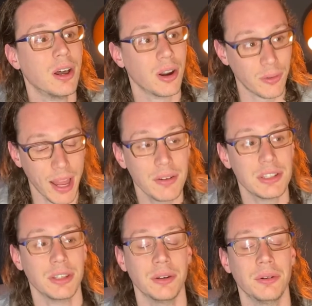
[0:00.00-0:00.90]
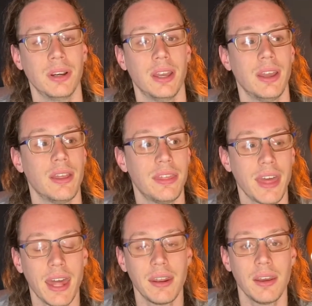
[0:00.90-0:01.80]
around you,
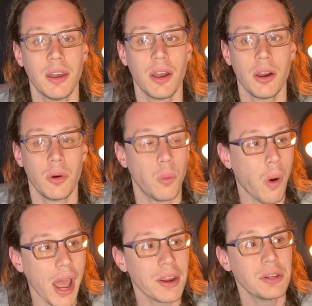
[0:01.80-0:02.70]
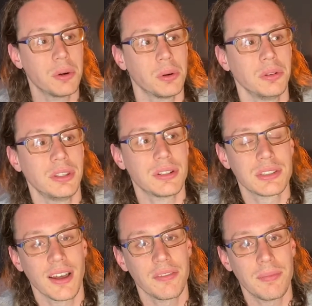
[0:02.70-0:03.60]
then why are you holding
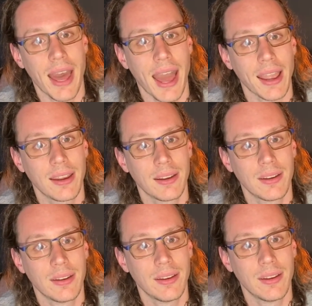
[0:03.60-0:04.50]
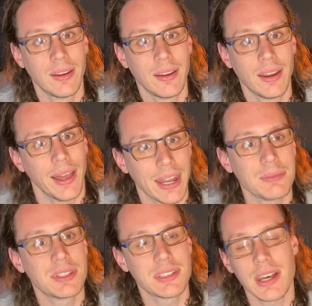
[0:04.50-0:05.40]
yourself back? And I'm
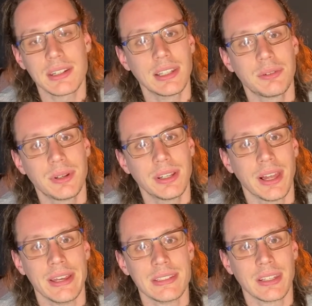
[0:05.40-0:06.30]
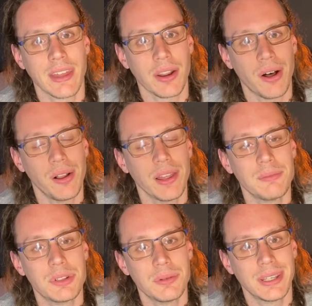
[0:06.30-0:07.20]
suddenly realizing that all I'm
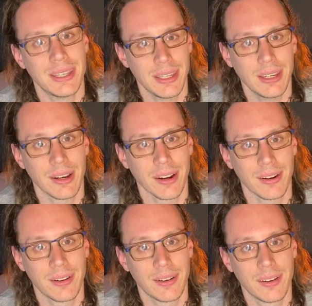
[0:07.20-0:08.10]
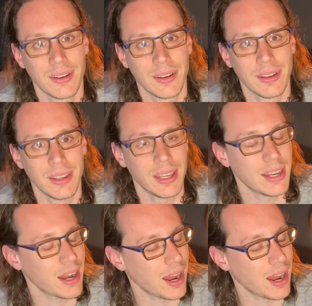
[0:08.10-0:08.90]
doing here in